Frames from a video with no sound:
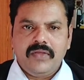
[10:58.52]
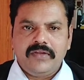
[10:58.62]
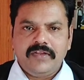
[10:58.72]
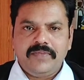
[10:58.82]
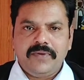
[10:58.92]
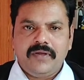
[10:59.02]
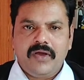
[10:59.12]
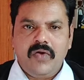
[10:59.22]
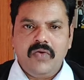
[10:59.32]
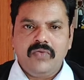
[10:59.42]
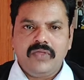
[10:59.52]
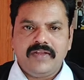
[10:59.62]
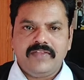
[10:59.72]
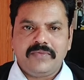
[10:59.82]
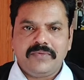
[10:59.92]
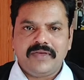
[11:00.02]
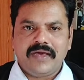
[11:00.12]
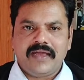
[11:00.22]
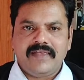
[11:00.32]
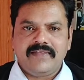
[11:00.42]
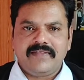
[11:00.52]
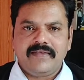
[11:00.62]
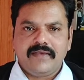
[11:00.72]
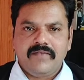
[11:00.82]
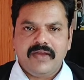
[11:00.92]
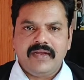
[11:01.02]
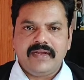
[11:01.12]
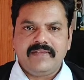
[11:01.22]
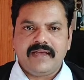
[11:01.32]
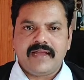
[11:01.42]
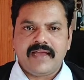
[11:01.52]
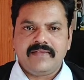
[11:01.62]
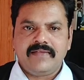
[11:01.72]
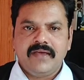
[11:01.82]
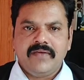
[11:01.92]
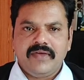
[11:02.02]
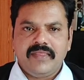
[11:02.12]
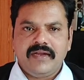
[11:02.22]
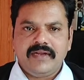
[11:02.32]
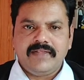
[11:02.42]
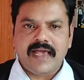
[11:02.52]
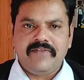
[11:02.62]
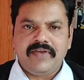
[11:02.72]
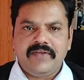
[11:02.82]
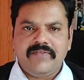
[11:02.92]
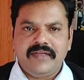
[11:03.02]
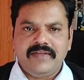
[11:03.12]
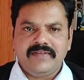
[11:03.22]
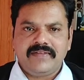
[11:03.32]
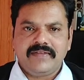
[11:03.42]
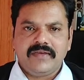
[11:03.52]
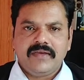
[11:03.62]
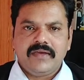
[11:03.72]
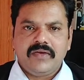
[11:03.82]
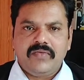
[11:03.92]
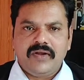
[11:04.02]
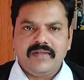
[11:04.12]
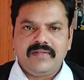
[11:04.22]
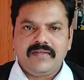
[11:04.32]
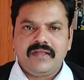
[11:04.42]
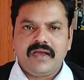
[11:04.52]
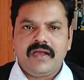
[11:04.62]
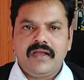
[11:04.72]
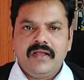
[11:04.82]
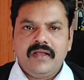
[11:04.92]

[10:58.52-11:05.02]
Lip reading: the dispute, how the disputes arise, when it is arise, whether it is have evidence, or what is the